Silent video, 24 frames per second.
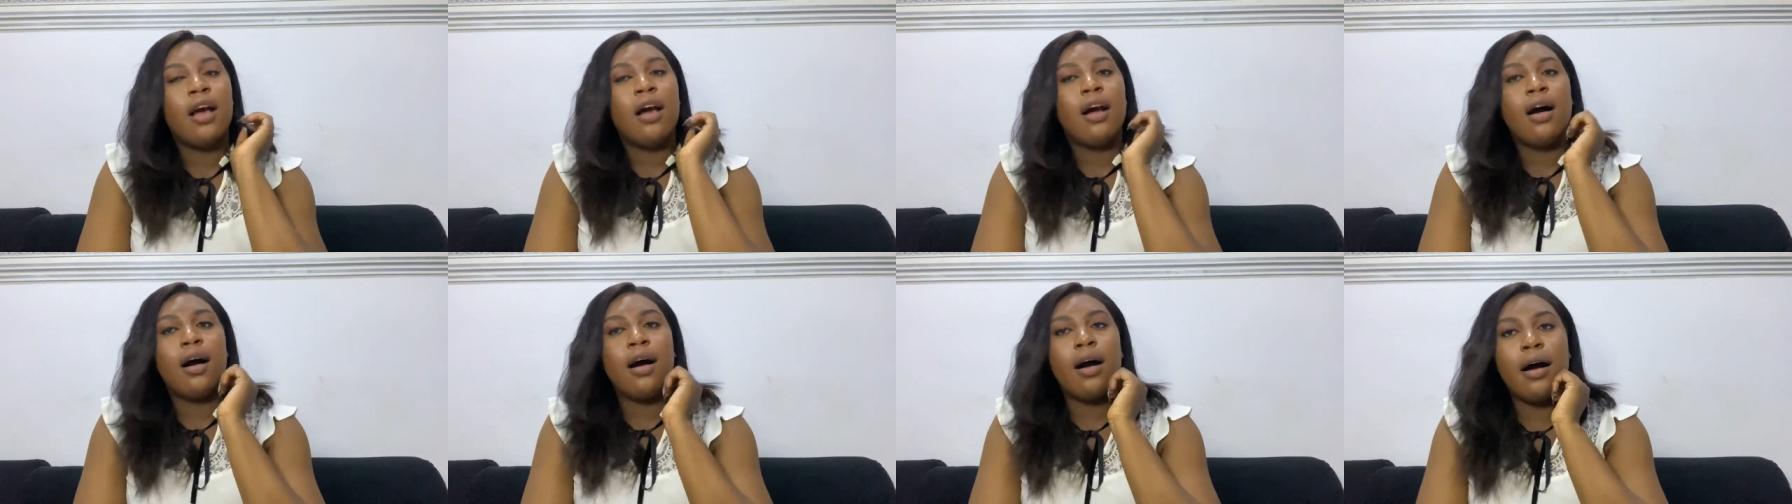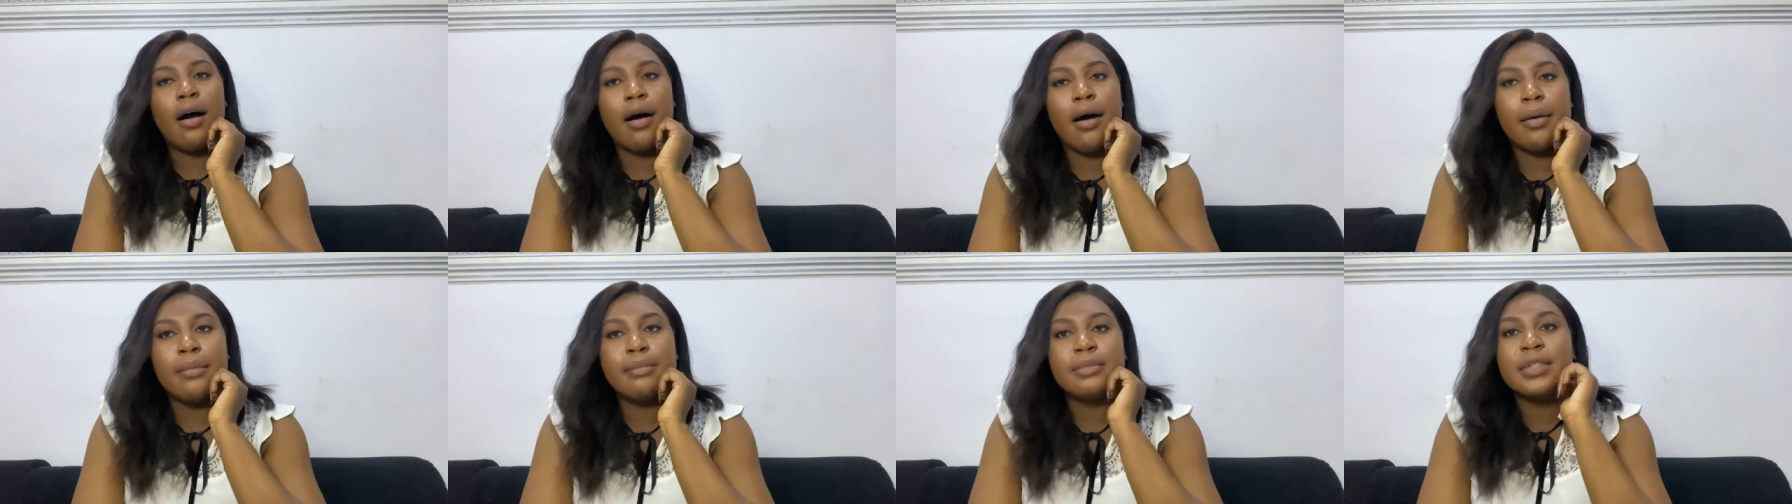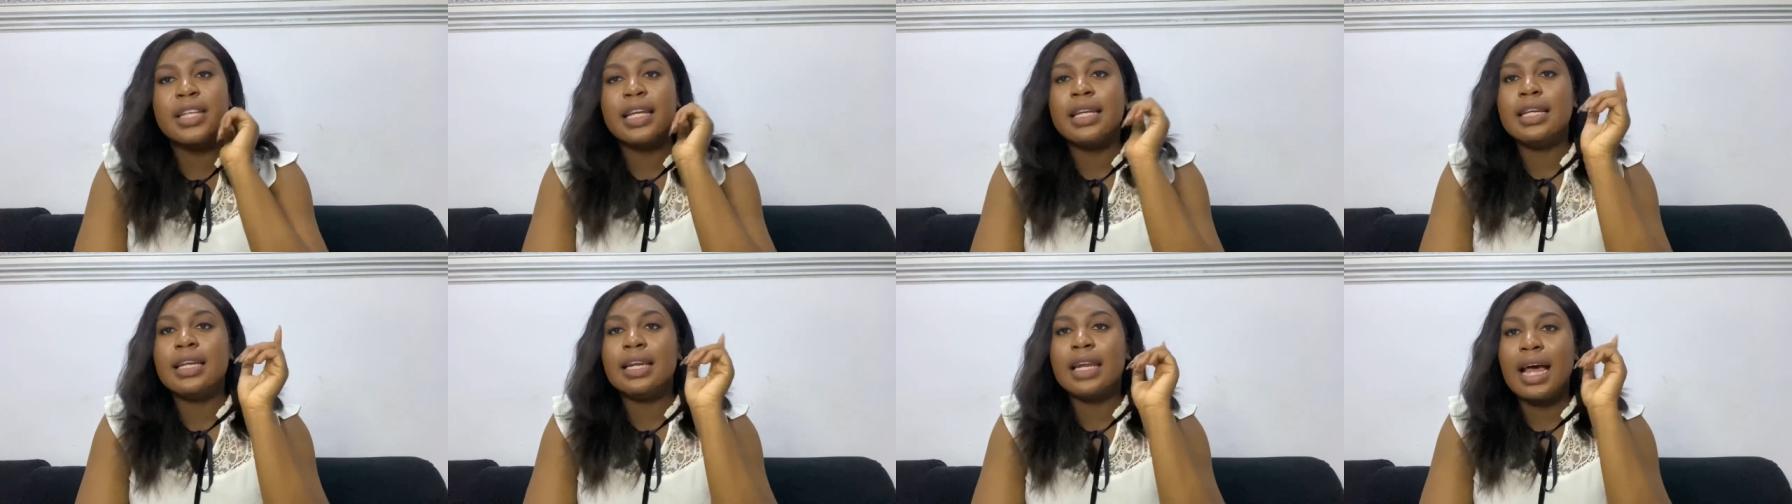um,
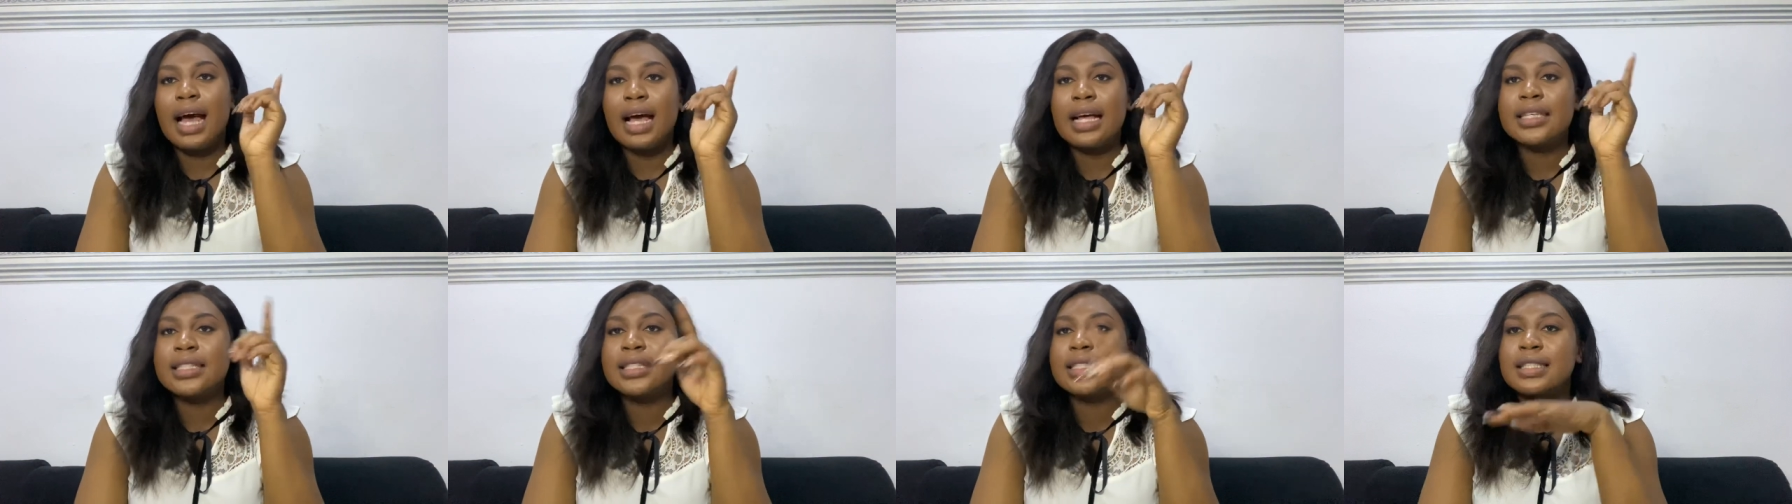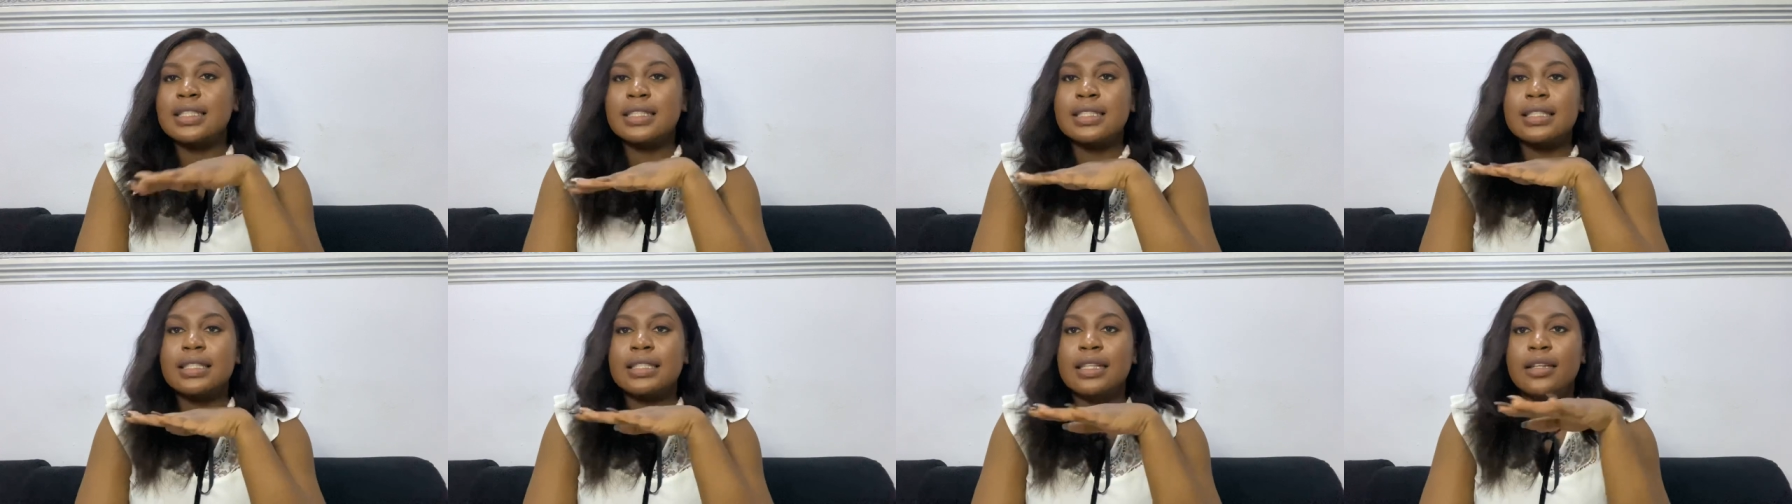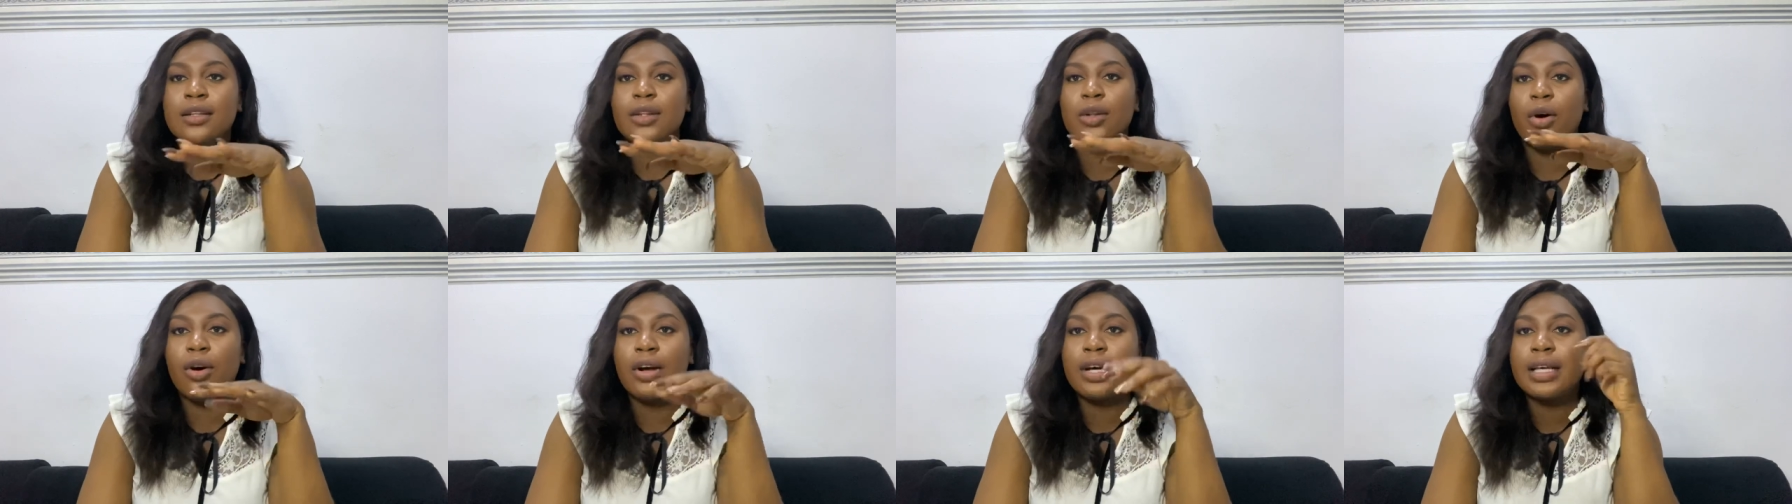they last the
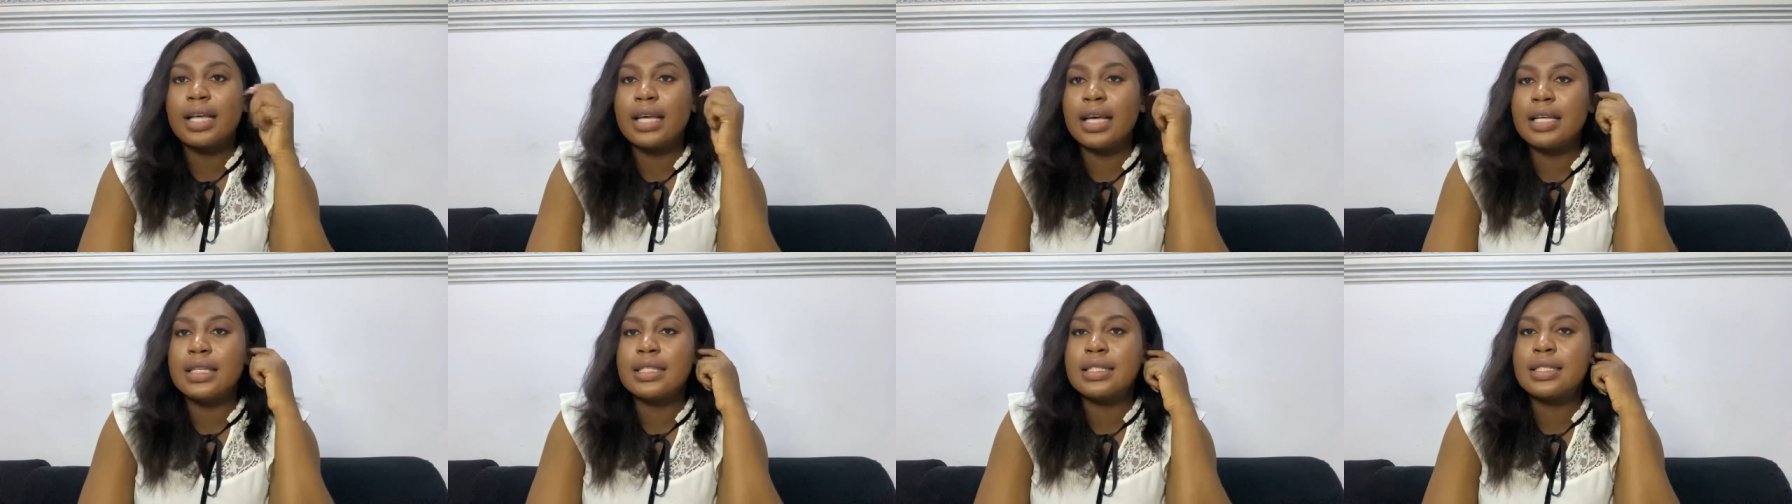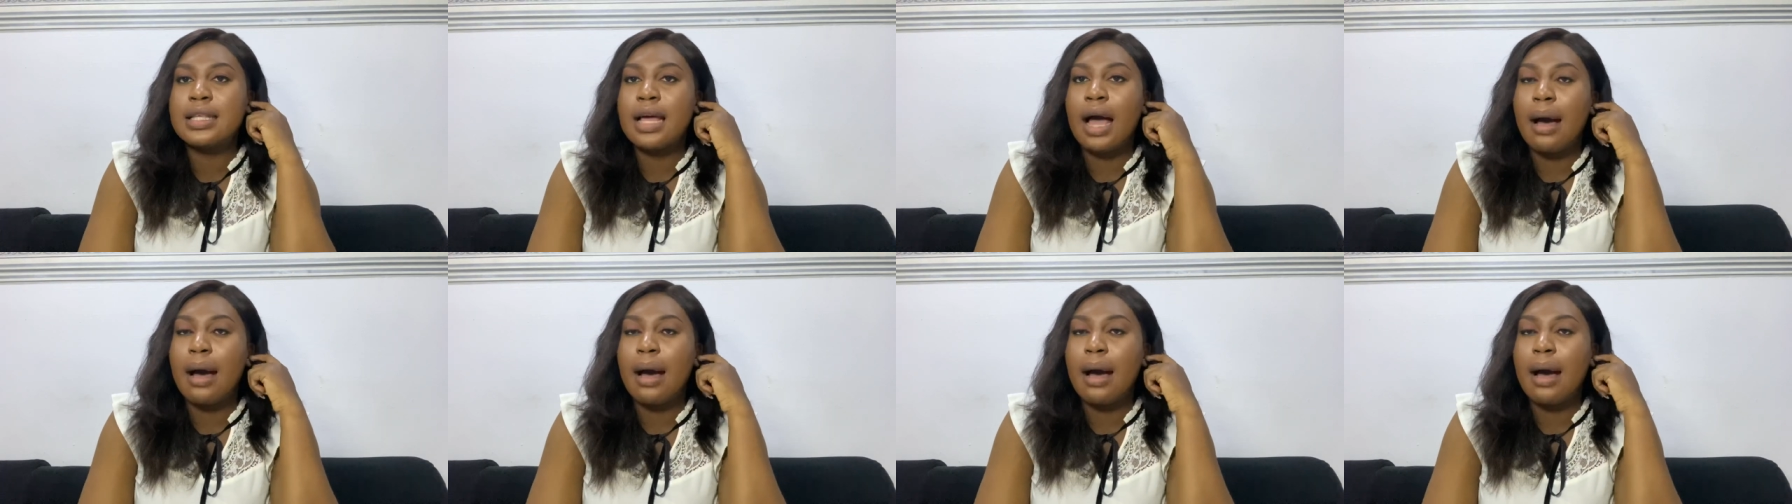longest